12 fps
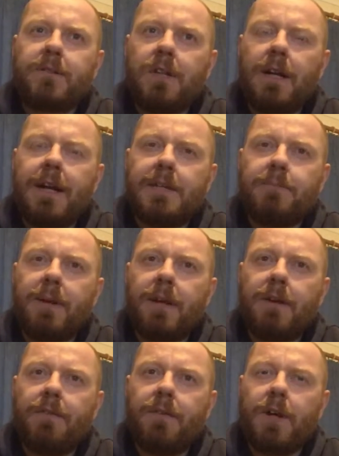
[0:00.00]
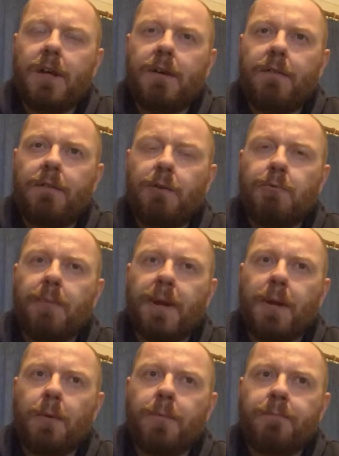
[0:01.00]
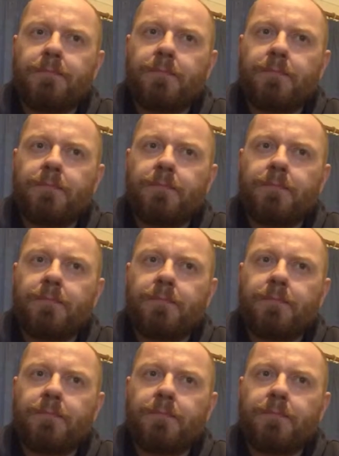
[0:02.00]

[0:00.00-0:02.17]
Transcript: of fruit peel